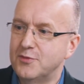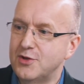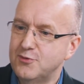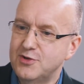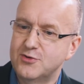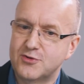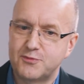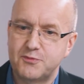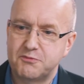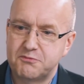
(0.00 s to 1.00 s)
You and your
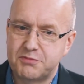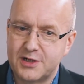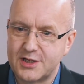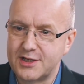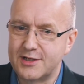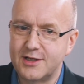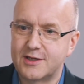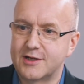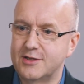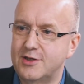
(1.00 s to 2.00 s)
partner
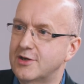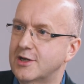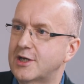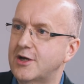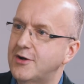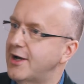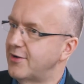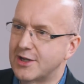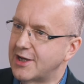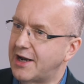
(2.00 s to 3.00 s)
decide that you're going to go
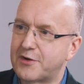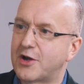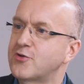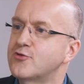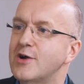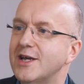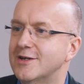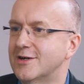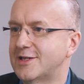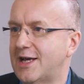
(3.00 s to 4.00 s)
out and you're going to have a great
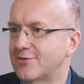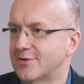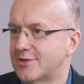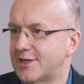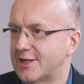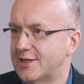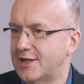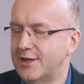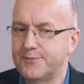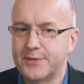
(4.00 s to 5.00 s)
night out on
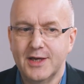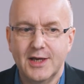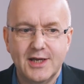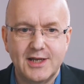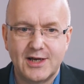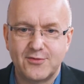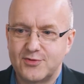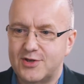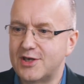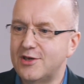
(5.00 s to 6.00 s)
Saturday. Now,
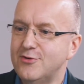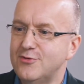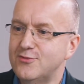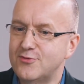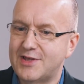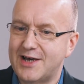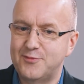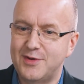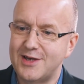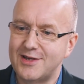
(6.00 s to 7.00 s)
to you, that
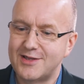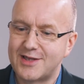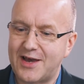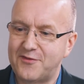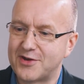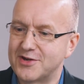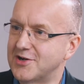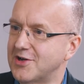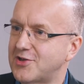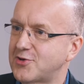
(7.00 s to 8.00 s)
means having a
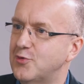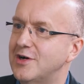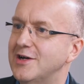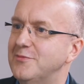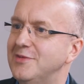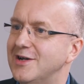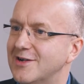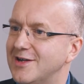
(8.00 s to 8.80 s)
nice quiet meal